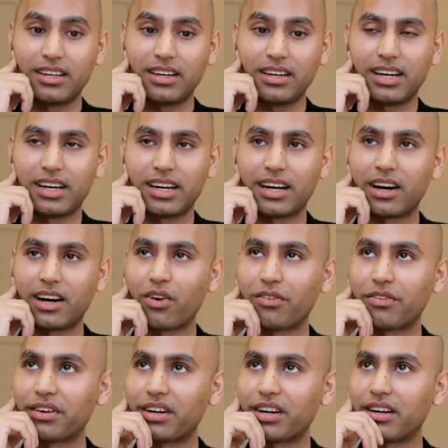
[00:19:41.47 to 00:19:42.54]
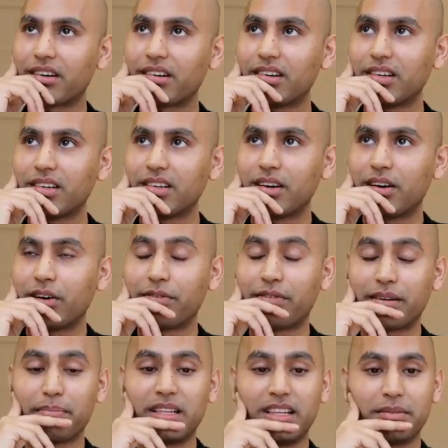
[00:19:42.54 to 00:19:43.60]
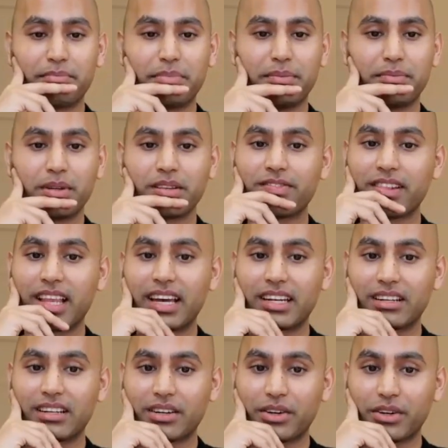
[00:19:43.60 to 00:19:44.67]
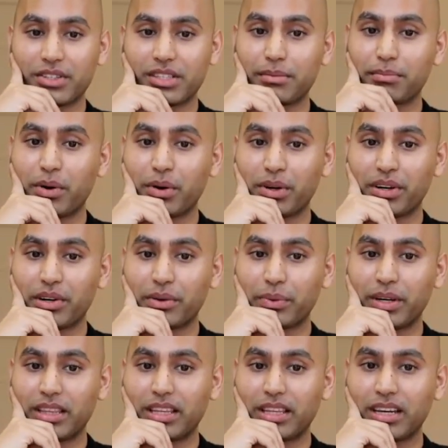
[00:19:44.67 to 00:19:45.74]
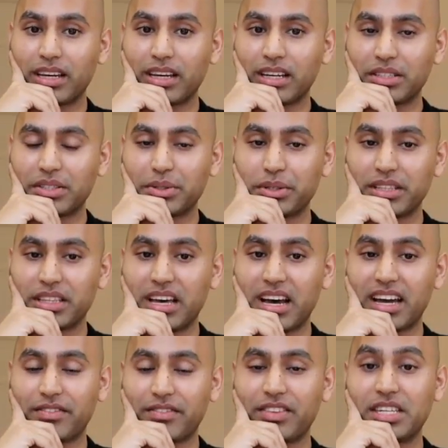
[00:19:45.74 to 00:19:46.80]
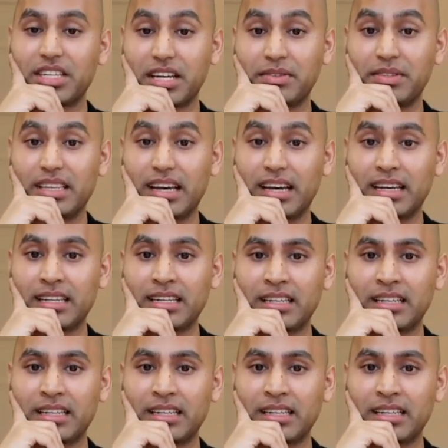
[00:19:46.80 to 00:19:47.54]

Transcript: Over 1 million people fled across the border during the height of the genocide.